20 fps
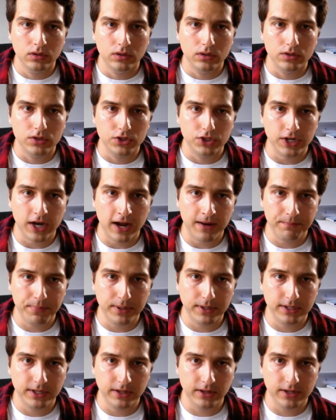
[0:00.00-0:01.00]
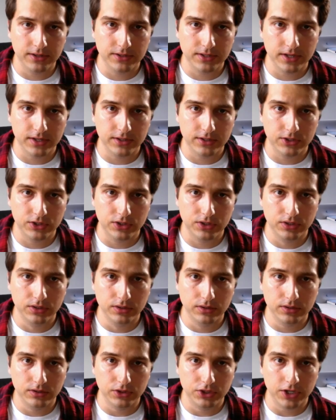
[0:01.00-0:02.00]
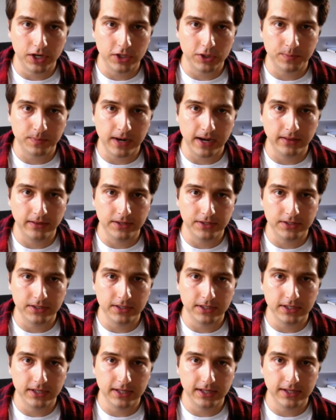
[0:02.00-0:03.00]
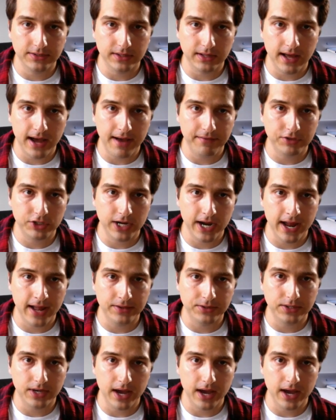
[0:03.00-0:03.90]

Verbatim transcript: John Padilla says, just by listening to these live chats,